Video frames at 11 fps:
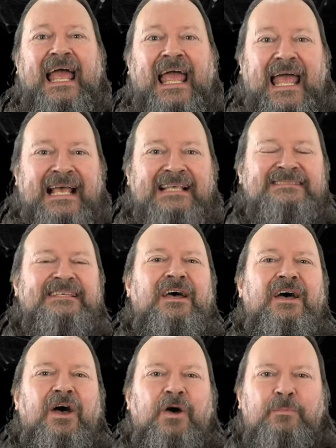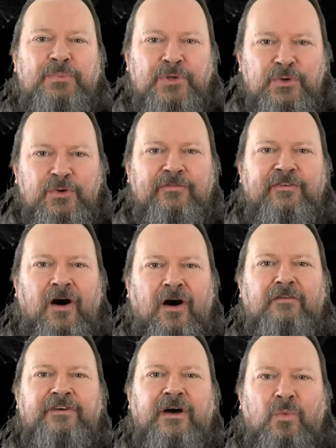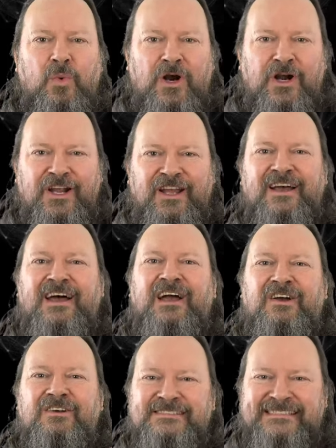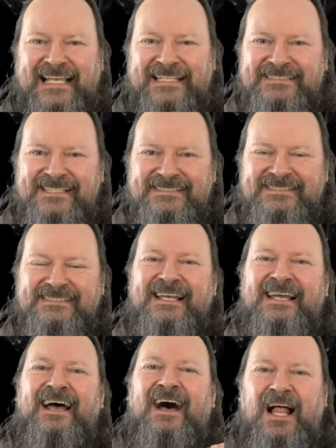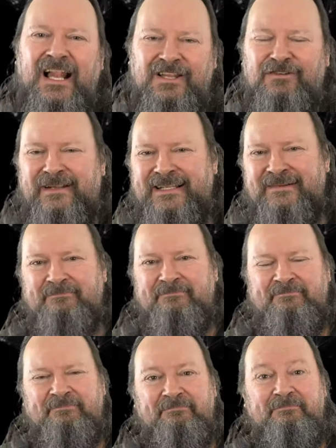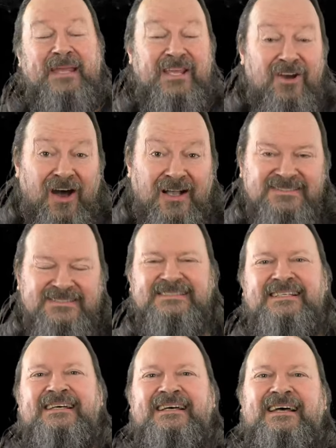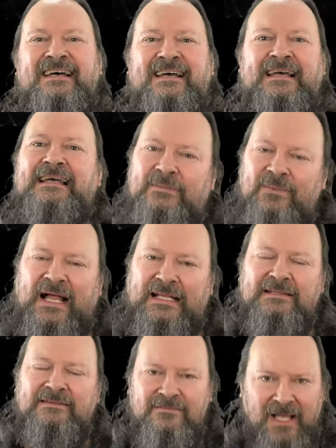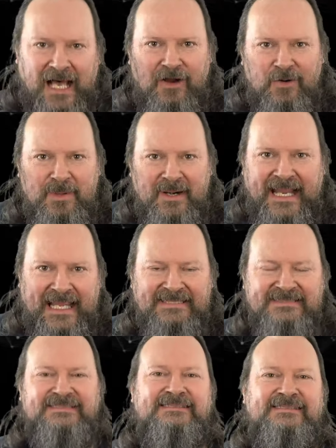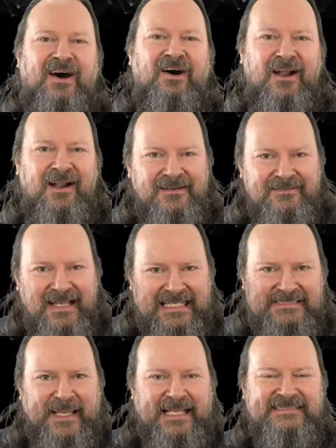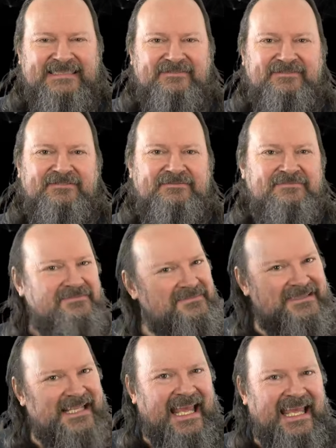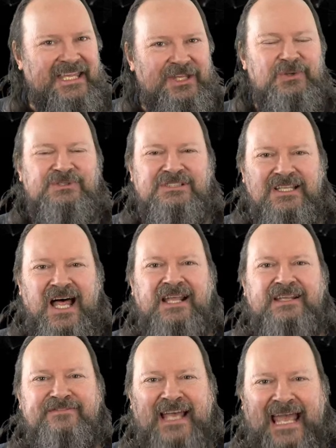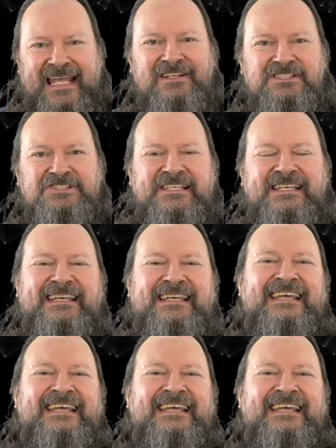as a proof of work consensus algorithm, because, well, our brains are expensive. They use a lot of energy,